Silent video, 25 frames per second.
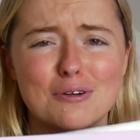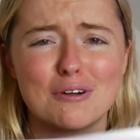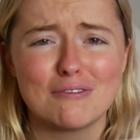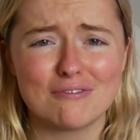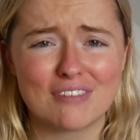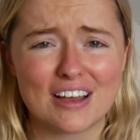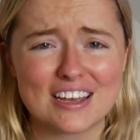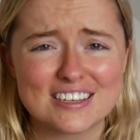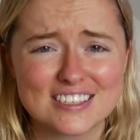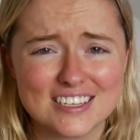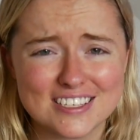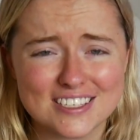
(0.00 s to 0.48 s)

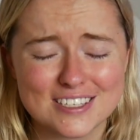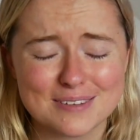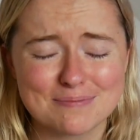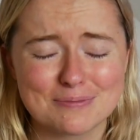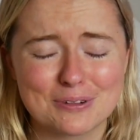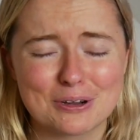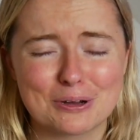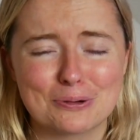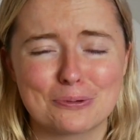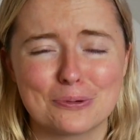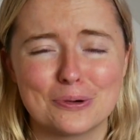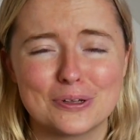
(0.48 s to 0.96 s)
invest in some
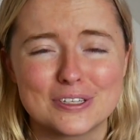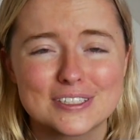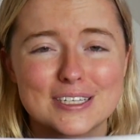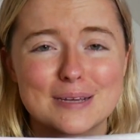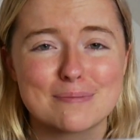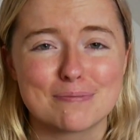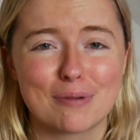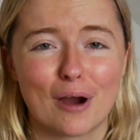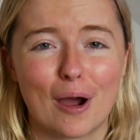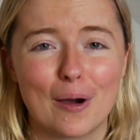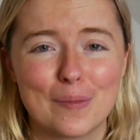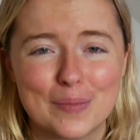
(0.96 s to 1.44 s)
good ones, I
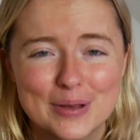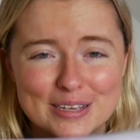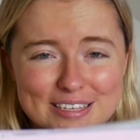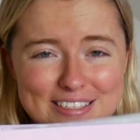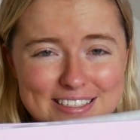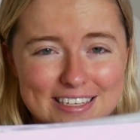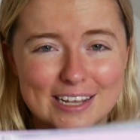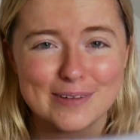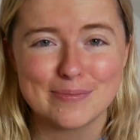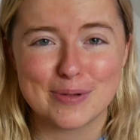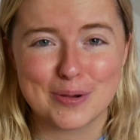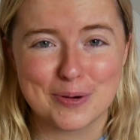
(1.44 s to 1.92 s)
promise
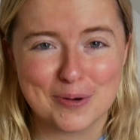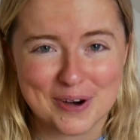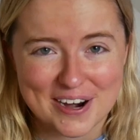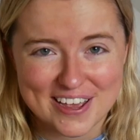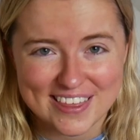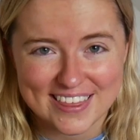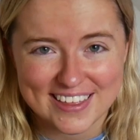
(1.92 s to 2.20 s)
they'll be worth